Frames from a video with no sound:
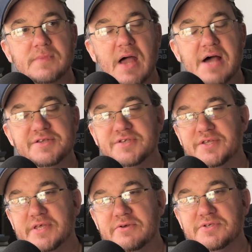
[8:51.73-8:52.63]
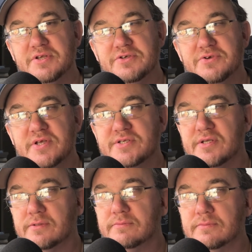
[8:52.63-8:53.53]
I just thought that was an
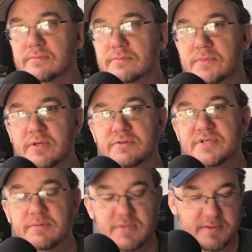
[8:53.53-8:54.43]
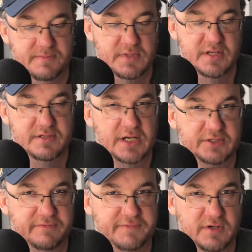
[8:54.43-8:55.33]
interesting, tidbit. And
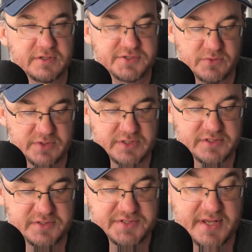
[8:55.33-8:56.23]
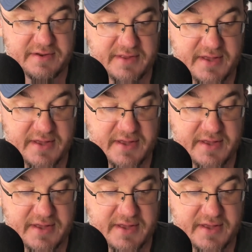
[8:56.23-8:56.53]
Dr. Fung is the one that said